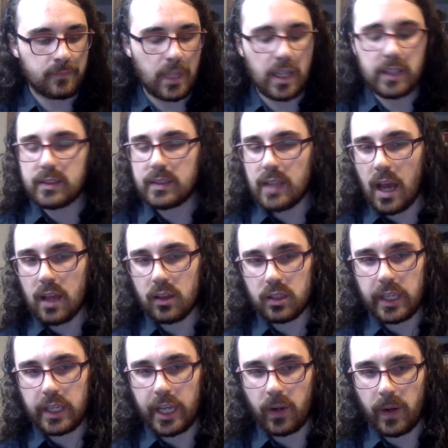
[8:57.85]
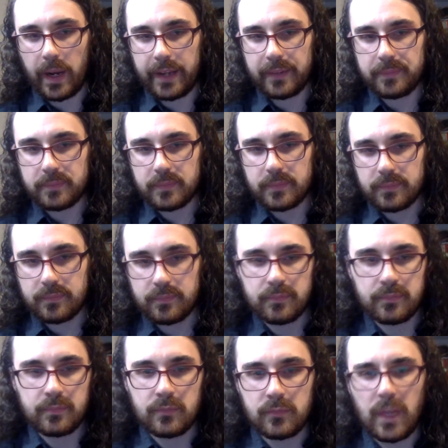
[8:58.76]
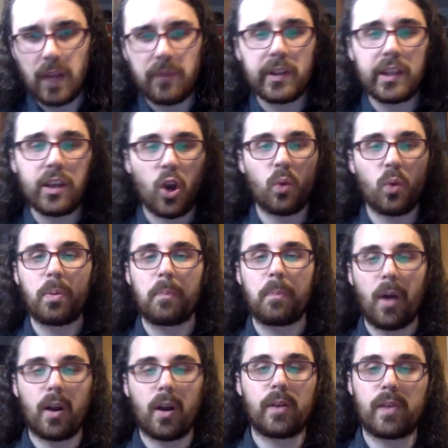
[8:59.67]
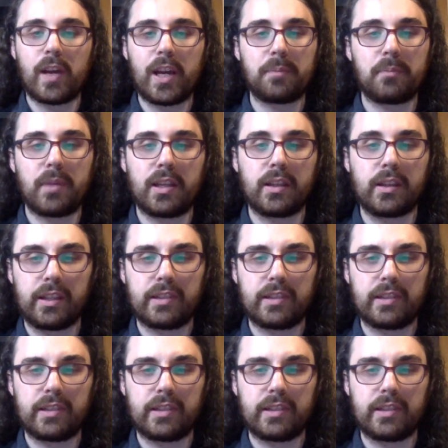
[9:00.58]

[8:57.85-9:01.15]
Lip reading: It's not looking great. I really hope Apart Ranman